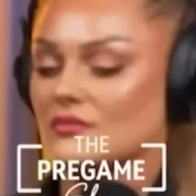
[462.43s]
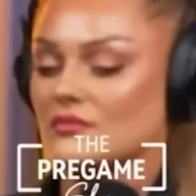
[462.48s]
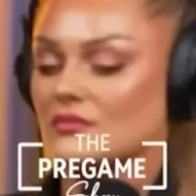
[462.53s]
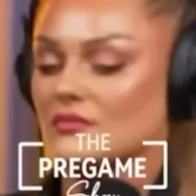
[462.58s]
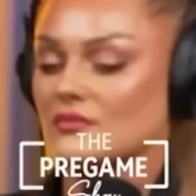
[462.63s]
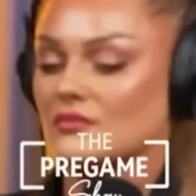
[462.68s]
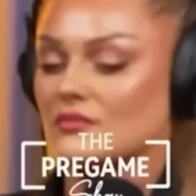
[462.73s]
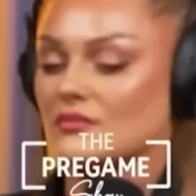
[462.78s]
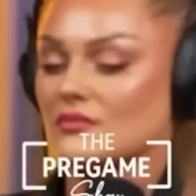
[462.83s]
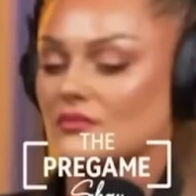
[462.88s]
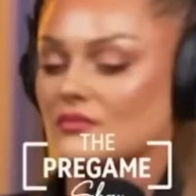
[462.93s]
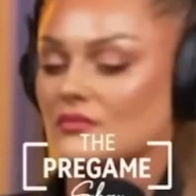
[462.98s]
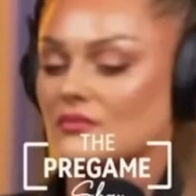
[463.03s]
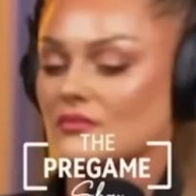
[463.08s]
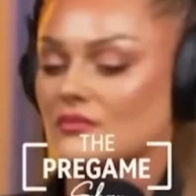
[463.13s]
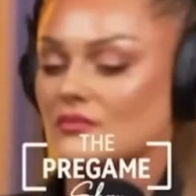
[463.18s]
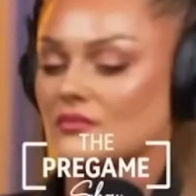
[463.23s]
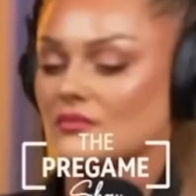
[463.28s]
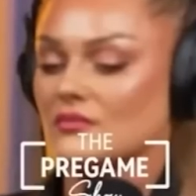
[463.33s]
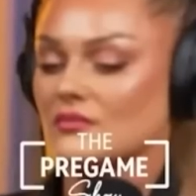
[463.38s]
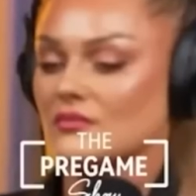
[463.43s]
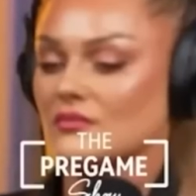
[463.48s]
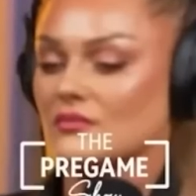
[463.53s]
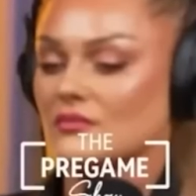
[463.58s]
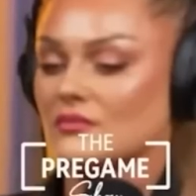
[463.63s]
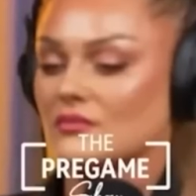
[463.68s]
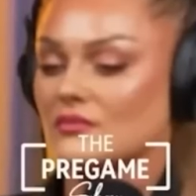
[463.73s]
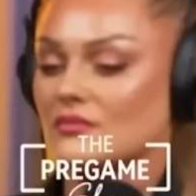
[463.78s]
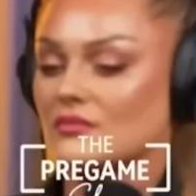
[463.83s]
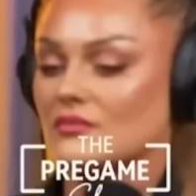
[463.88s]

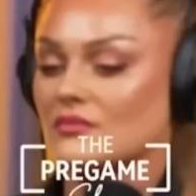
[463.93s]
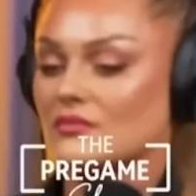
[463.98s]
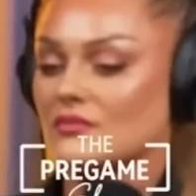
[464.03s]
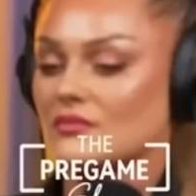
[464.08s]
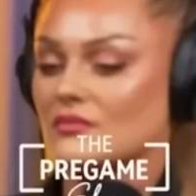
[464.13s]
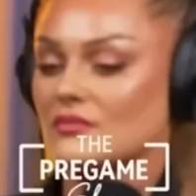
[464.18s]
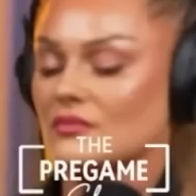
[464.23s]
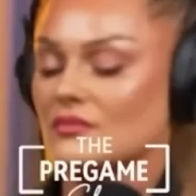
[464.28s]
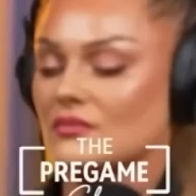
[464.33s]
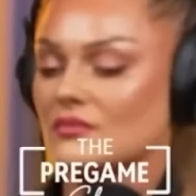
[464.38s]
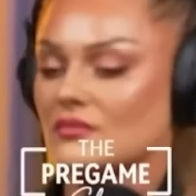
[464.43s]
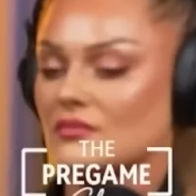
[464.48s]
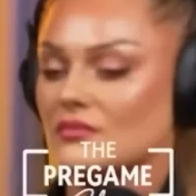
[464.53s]
[no speech]